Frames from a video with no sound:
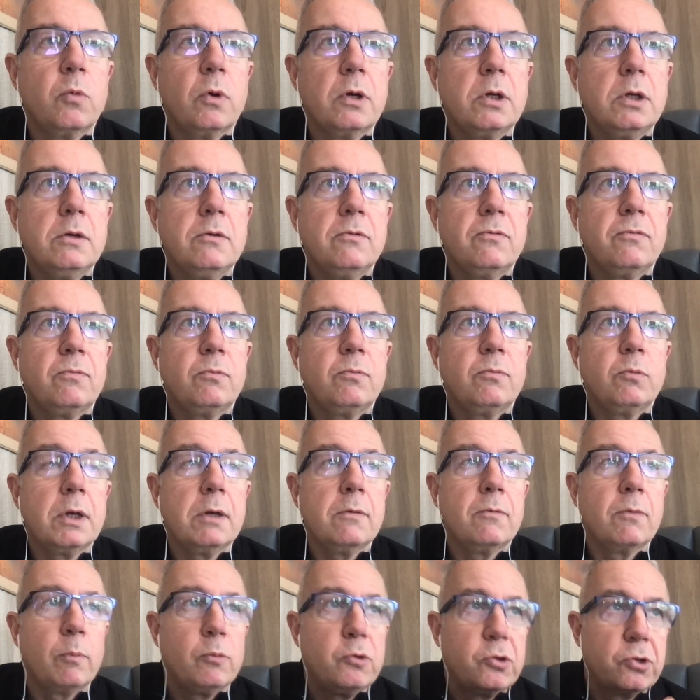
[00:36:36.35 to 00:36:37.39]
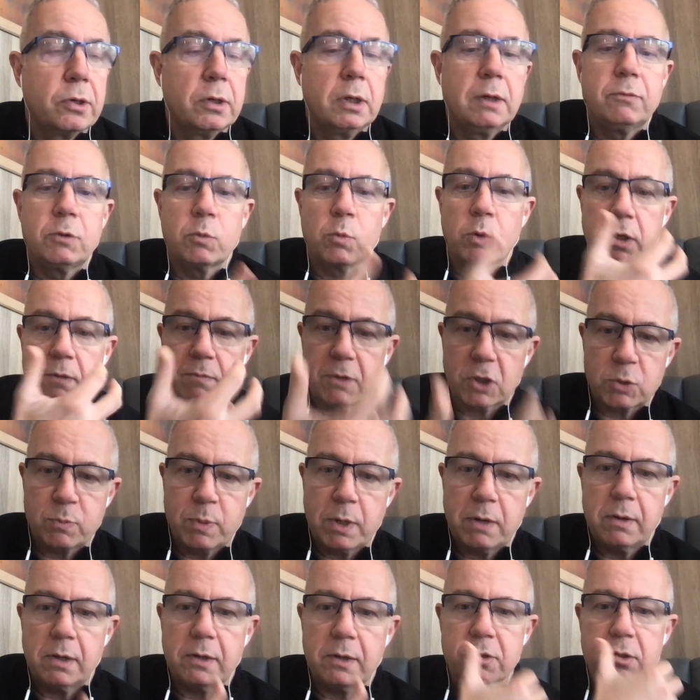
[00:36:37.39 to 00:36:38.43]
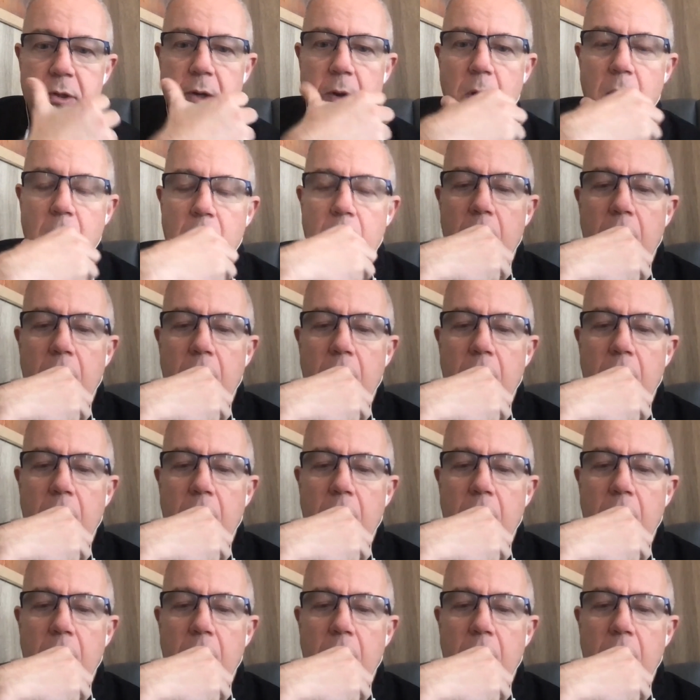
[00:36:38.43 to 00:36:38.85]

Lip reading: what you've observed and what you've experienced.